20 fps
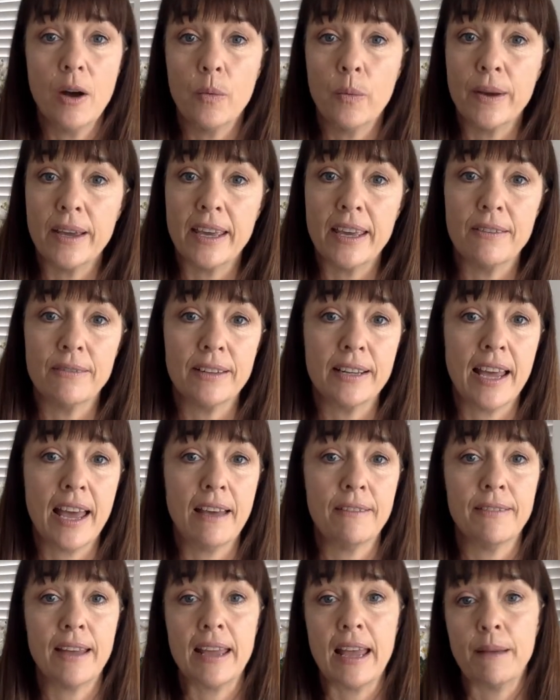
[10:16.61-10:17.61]
We even
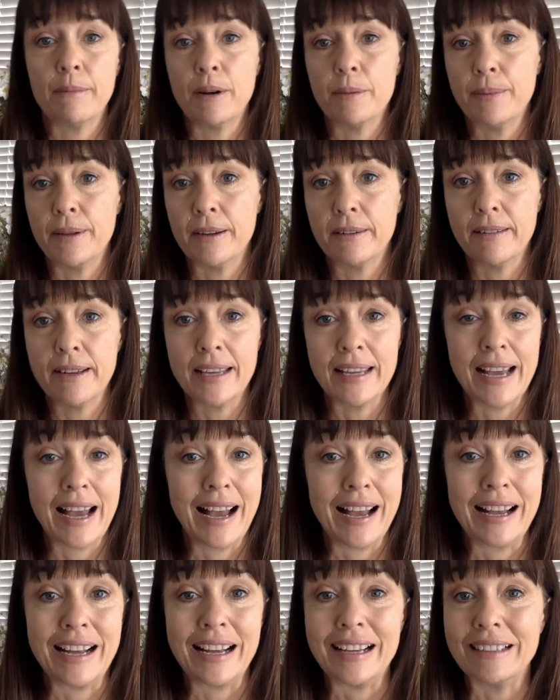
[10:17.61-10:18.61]
have amla berry
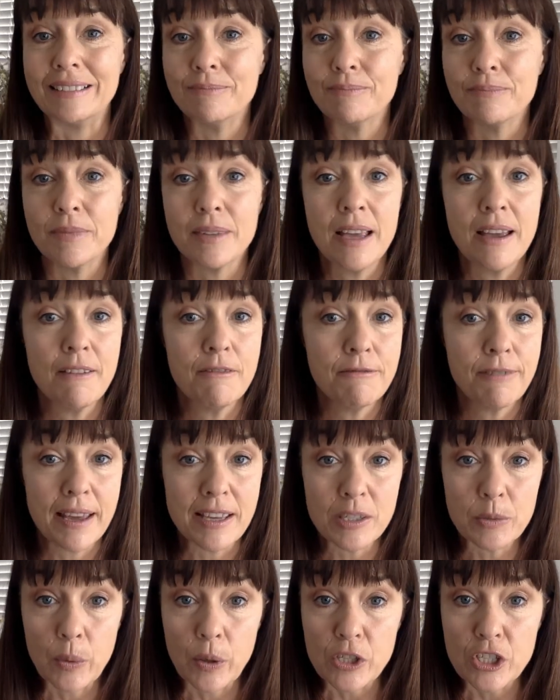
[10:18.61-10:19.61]

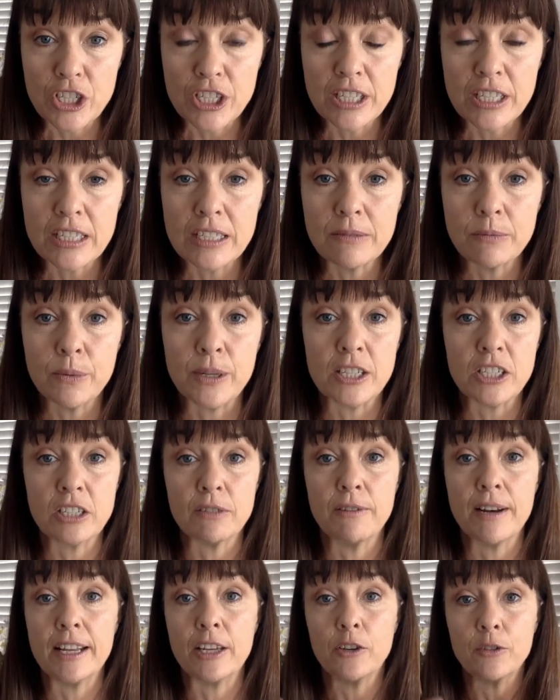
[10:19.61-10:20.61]
face washes, which are
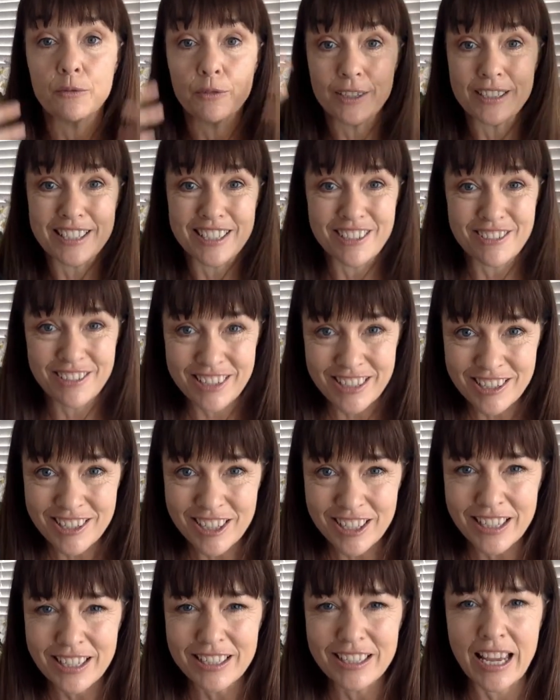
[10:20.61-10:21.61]
really good for
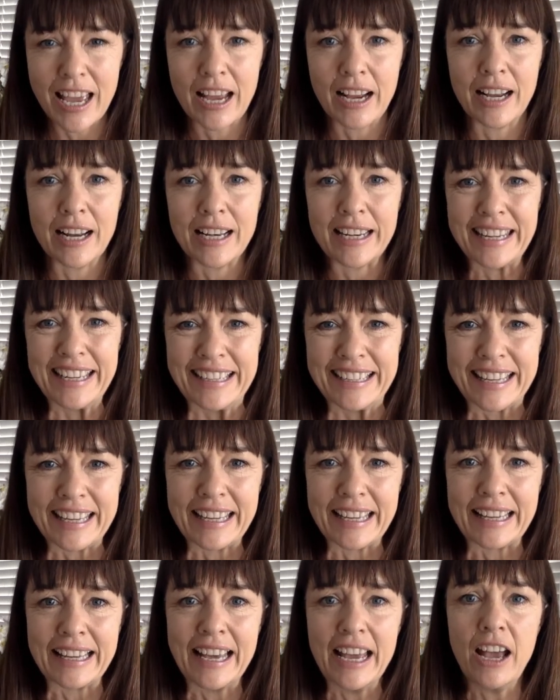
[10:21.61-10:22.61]
astringent and
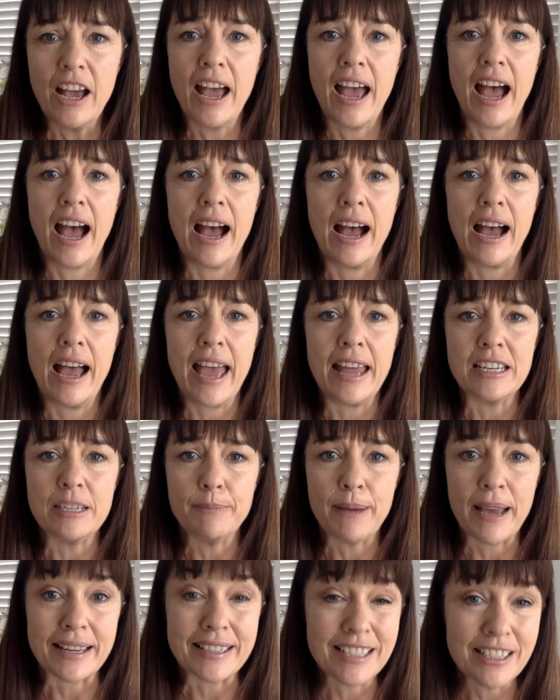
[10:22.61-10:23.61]
cleaning,
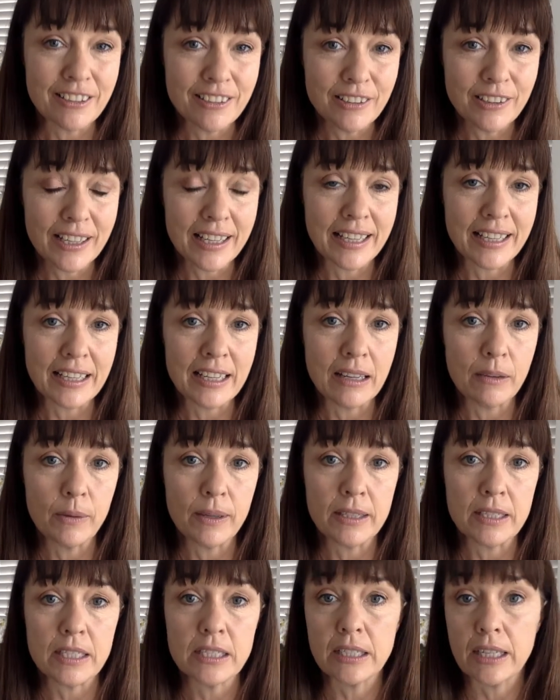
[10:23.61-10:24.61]
antibacterial cleaning
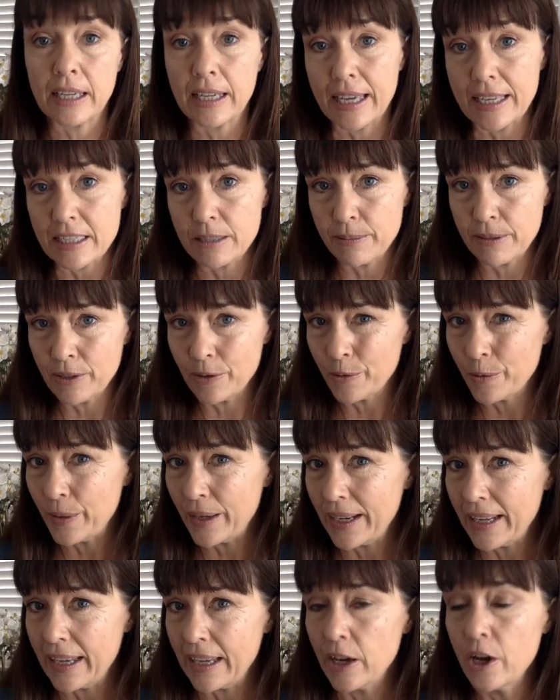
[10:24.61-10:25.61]
when the skin gets a bit
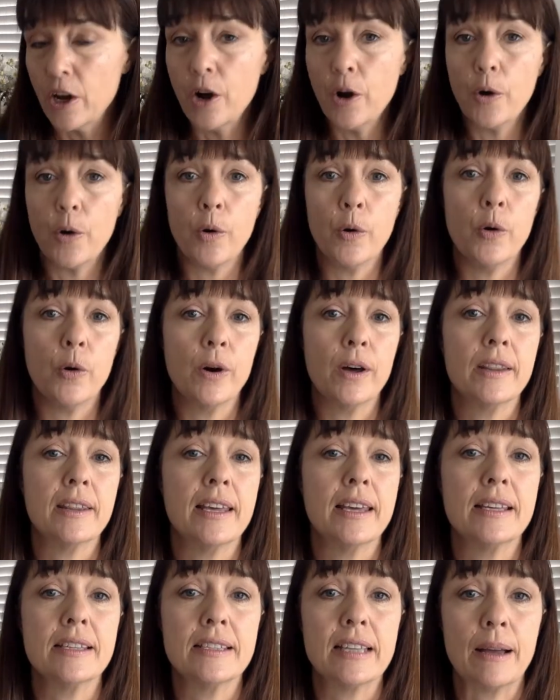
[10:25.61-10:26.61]
oily or
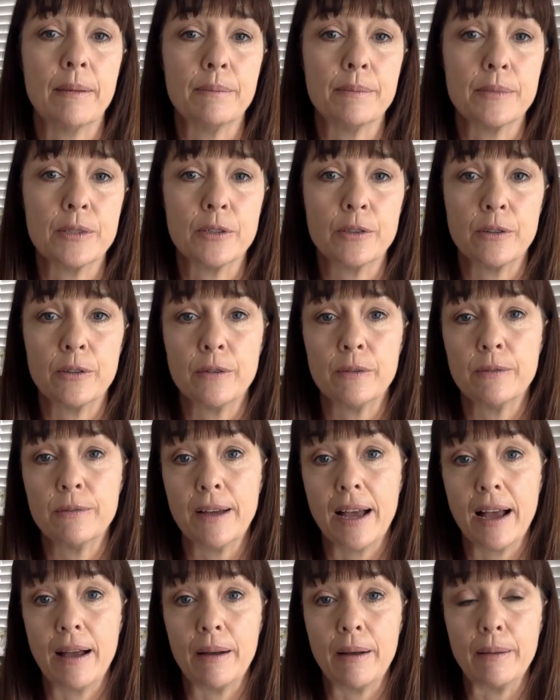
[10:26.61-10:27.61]
there's some sort of
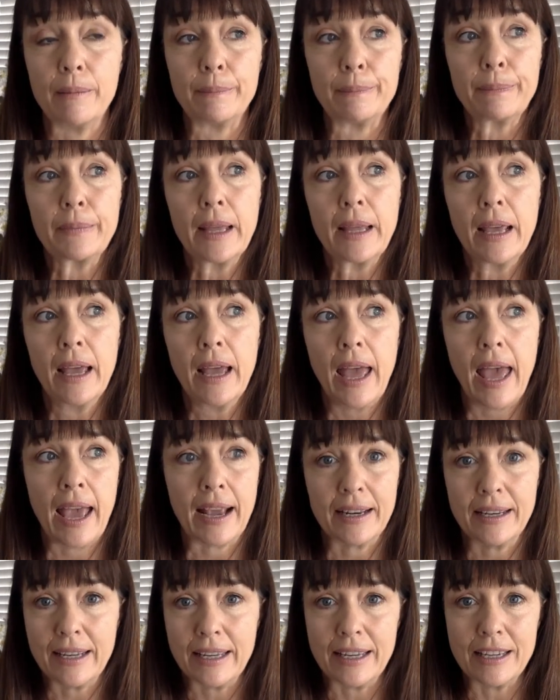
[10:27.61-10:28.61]

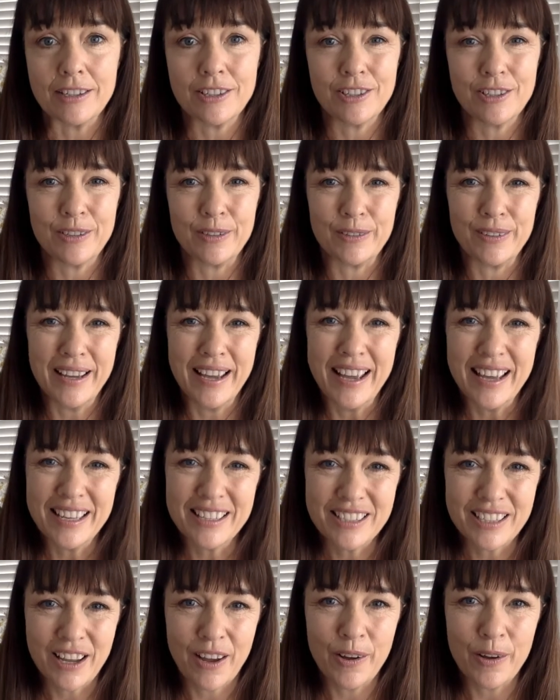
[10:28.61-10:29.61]
acne issue.
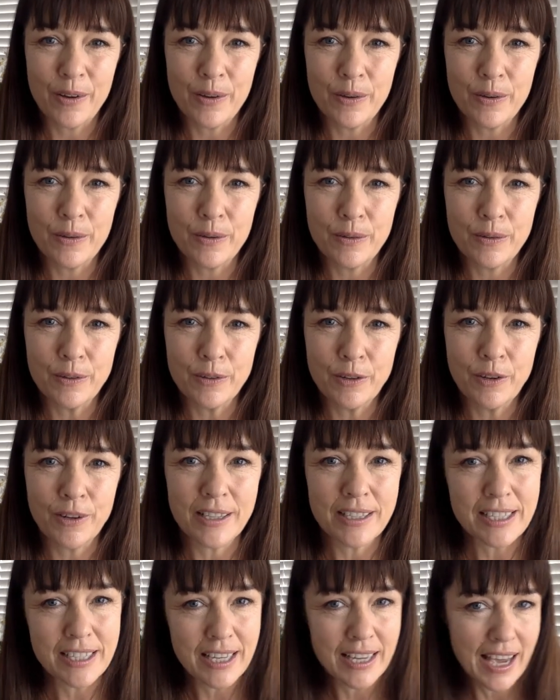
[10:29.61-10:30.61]
So you
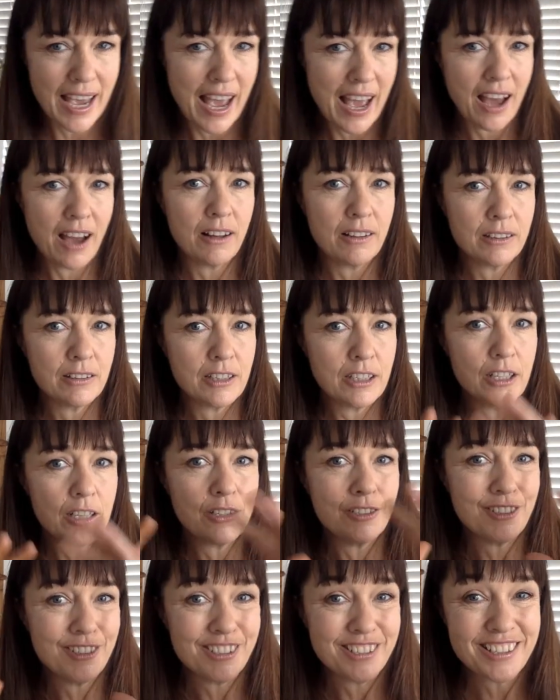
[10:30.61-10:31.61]
can see how the
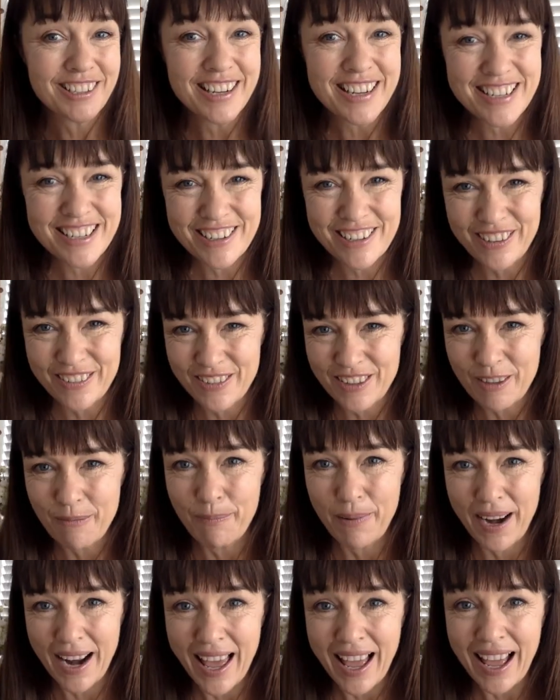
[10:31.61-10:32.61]
nutrition of the
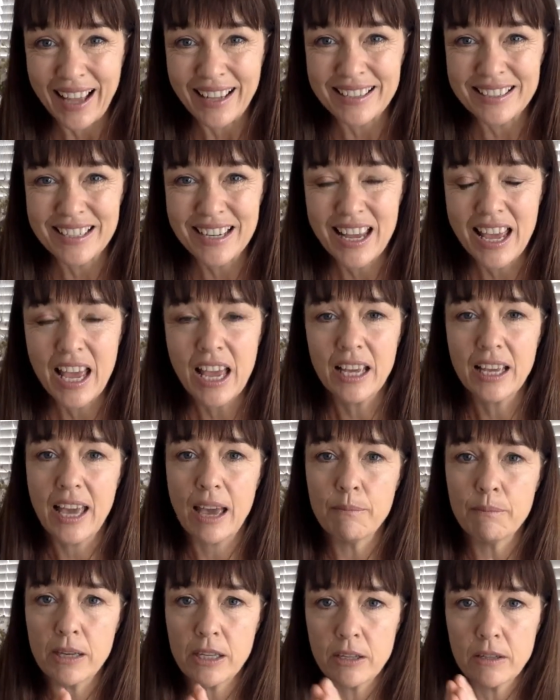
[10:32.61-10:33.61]
plant
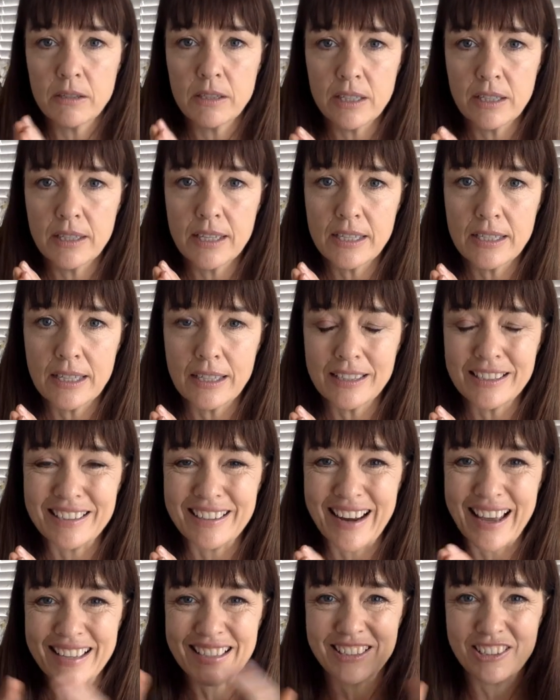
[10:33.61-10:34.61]
can be used in these
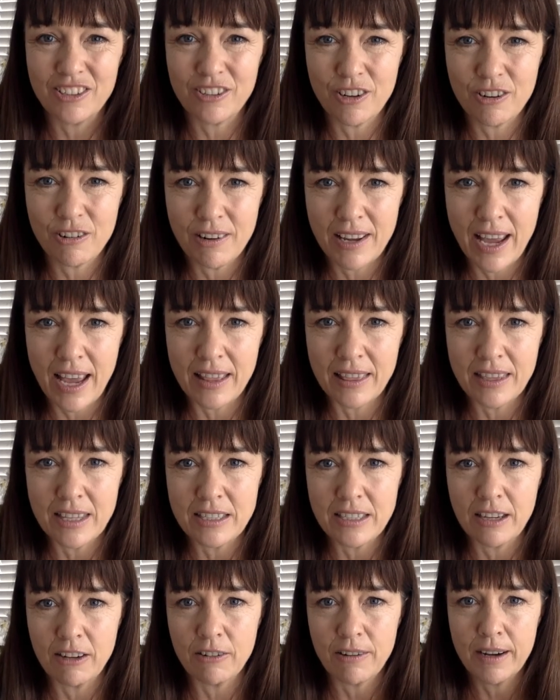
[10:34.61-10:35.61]
extracts to create this
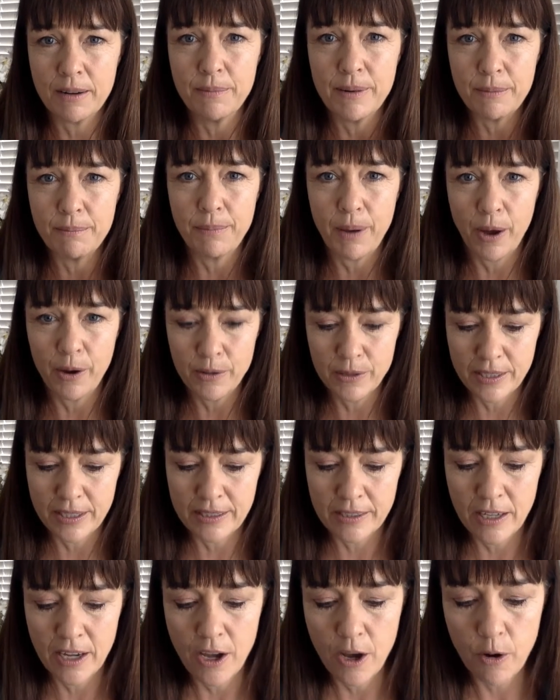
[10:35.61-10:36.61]
incredibly
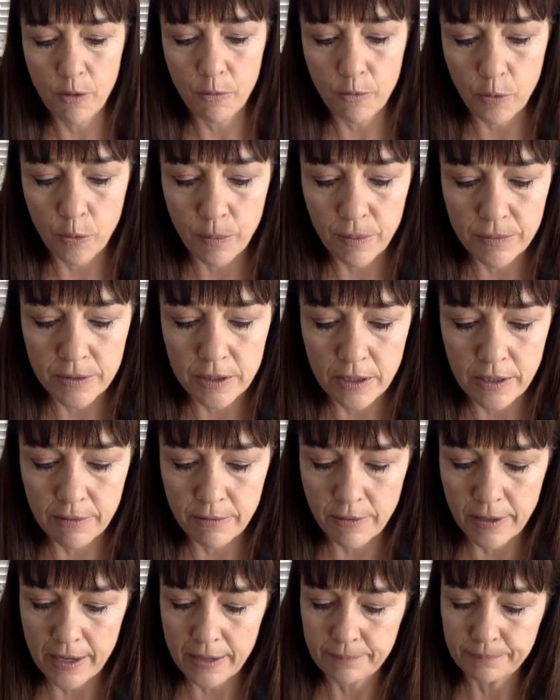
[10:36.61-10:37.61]
potent form of
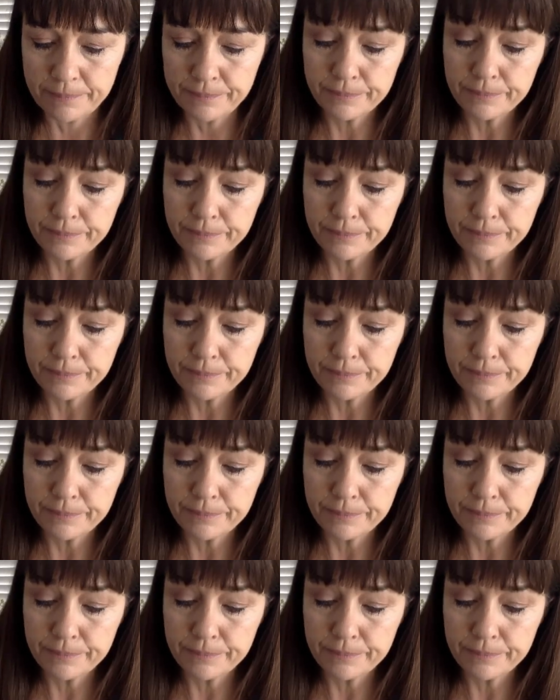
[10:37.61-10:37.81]
delivery.